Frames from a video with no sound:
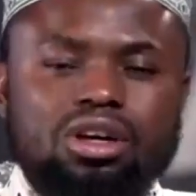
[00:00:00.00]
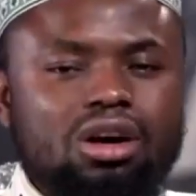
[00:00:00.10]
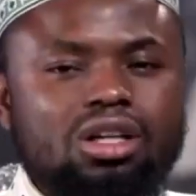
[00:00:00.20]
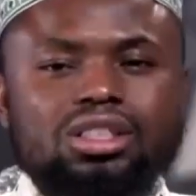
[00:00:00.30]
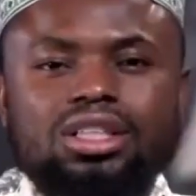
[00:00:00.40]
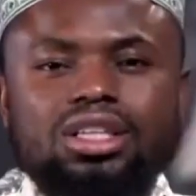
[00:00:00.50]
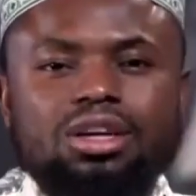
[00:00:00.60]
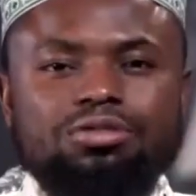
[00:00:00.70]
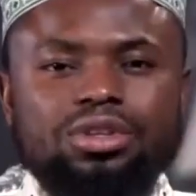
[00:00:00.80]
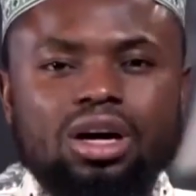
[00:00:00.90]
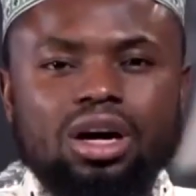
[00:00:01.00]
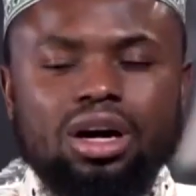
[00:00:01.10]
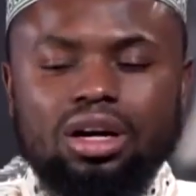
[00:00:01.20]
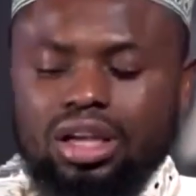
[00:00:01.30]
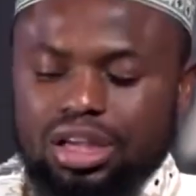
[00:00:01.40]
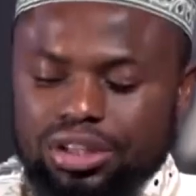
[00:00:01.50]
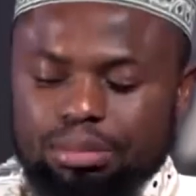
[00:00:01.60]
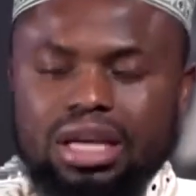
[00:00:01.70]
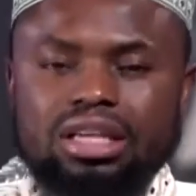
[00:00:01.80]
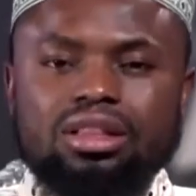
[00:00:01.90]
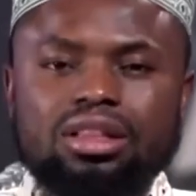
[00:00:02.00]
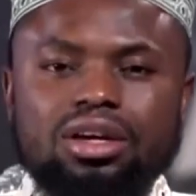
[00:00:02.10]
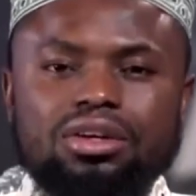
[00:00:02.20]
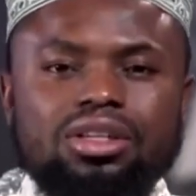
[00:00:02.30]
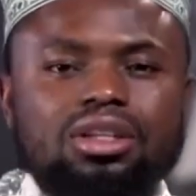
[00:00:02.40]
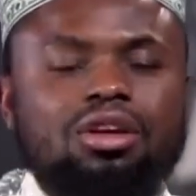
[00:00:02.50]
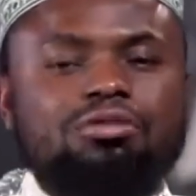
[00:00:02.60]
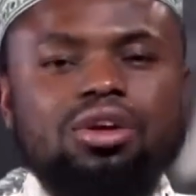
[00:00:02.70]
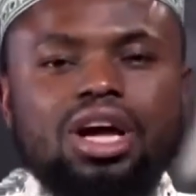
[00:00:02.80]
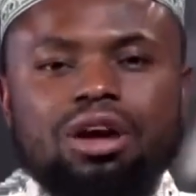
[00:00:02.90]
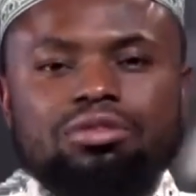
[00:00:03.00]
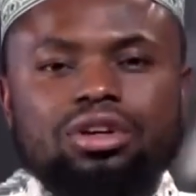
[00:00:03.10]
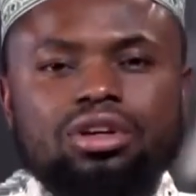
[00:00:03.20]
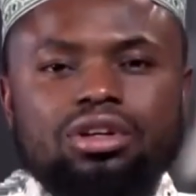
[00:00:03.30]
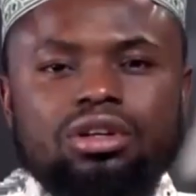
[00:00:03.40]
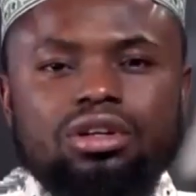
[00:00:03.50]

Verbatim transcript: Khalidina fiha. Remaining therein forever.